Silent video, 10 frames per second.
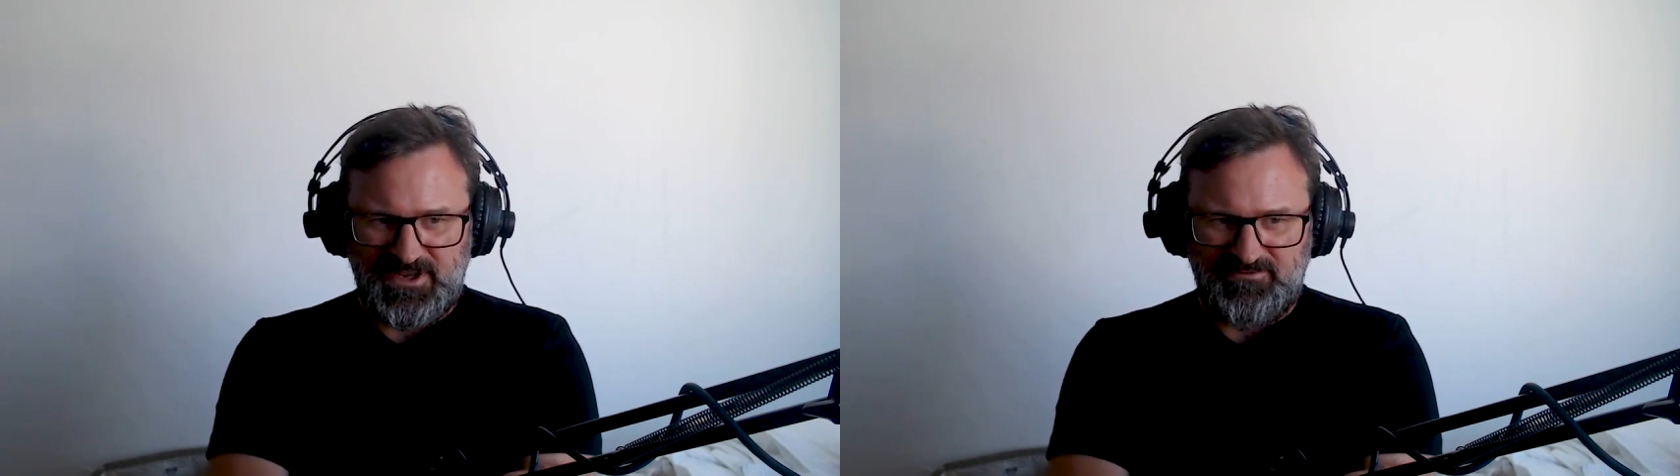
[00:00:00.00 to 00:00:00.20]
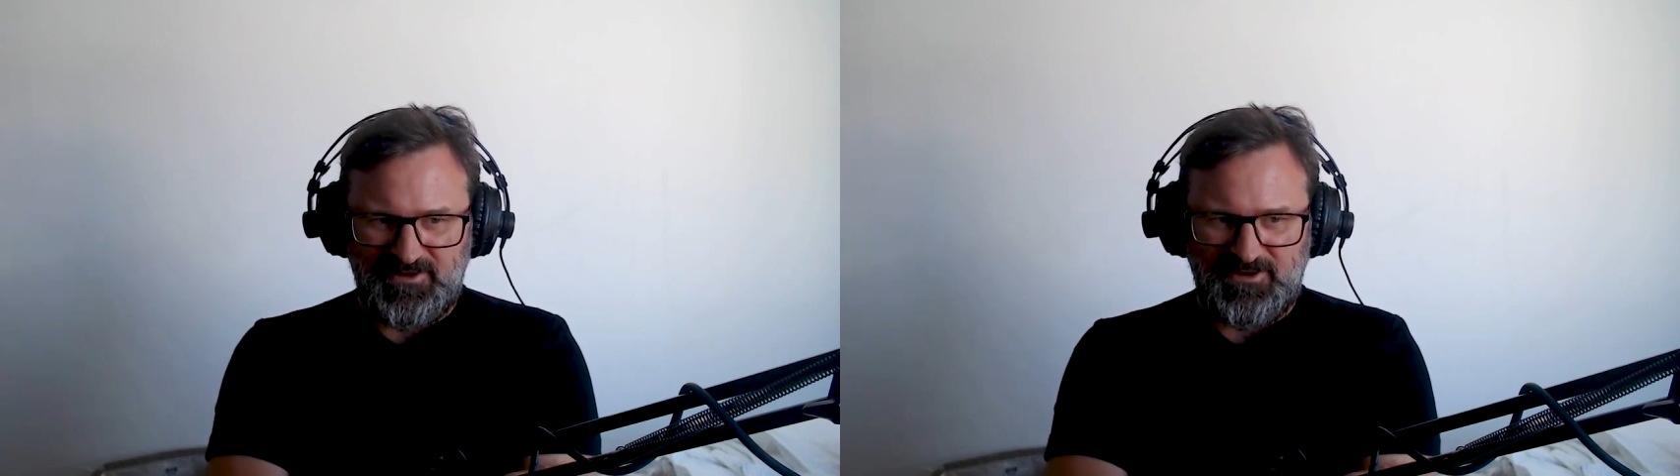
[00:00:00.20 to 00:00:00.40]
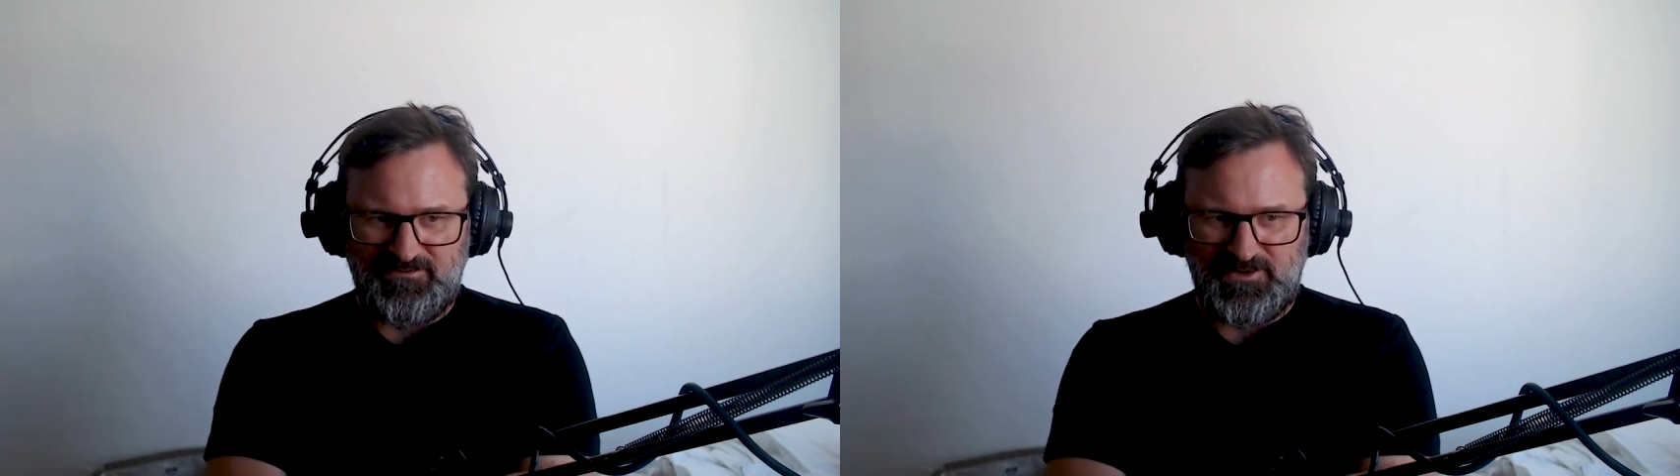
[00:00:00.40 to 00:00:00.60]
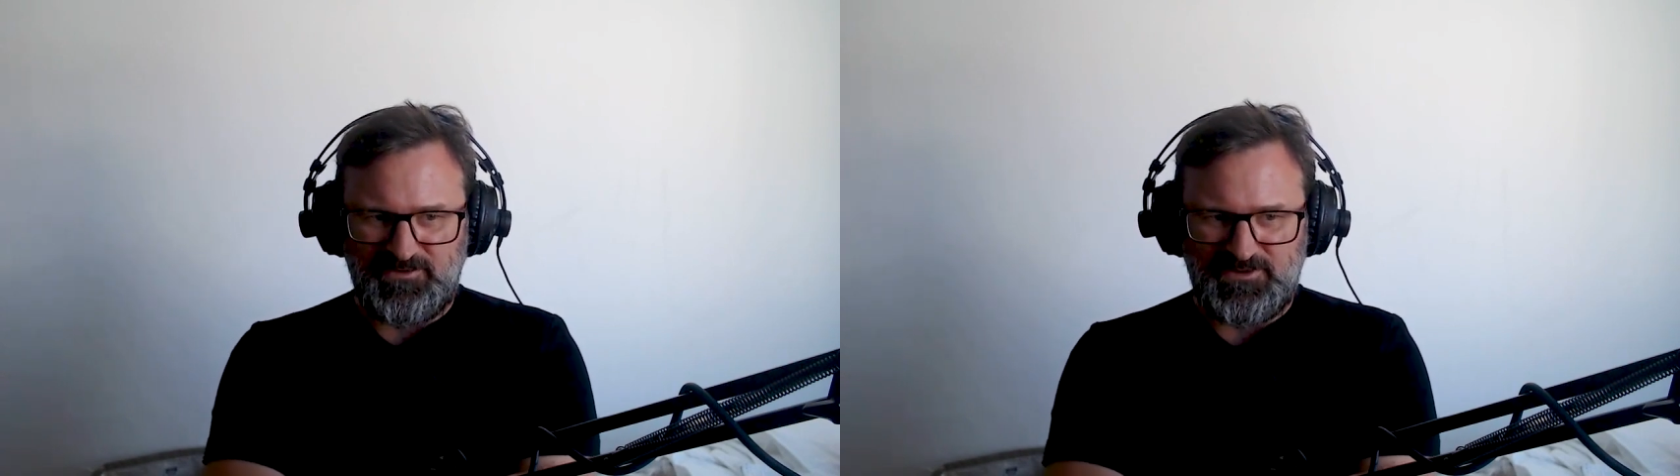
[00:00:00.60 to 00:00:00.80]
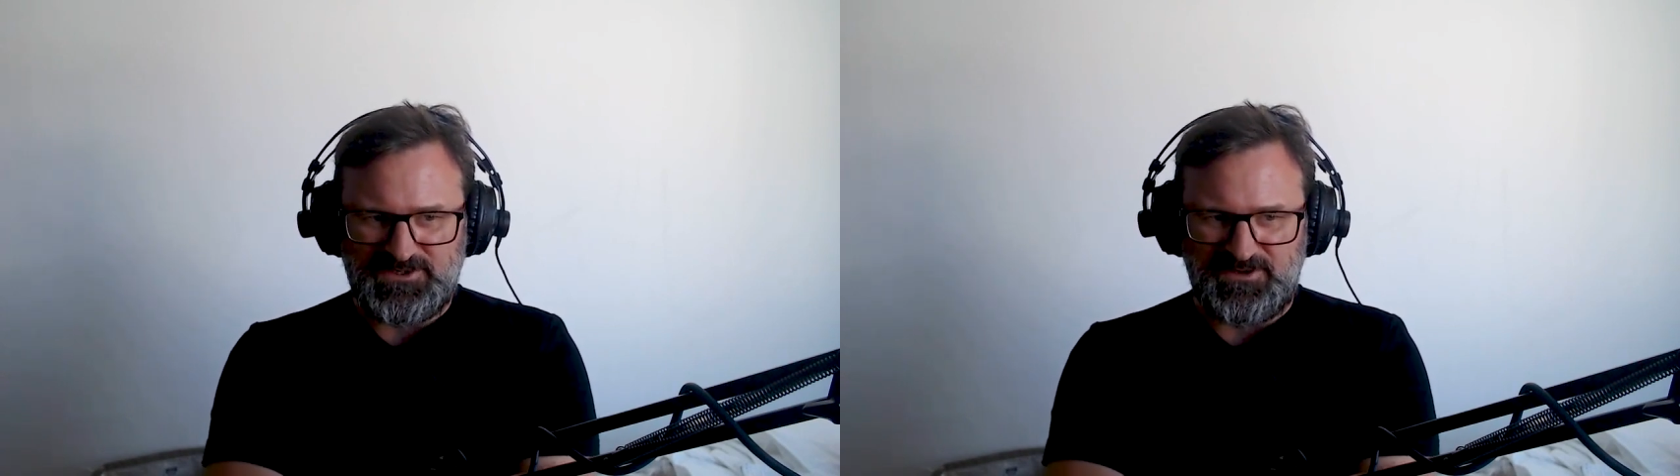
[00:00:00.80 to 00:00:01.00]
level of
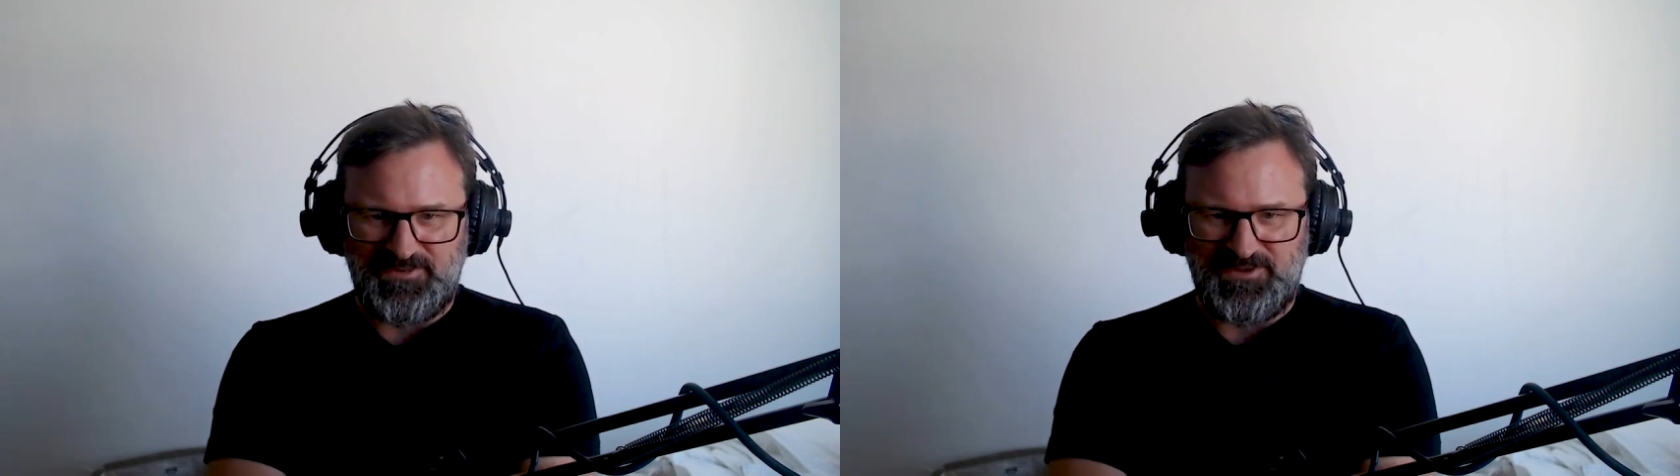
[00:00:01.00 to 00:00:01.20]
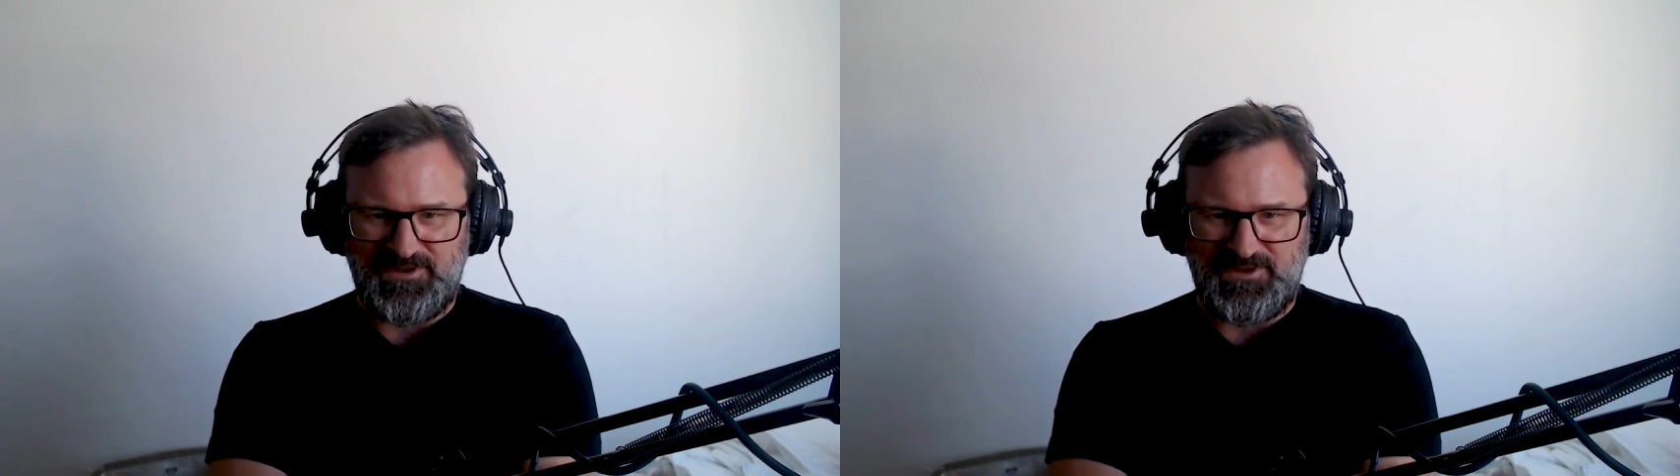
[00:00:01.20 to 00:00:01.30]
ownership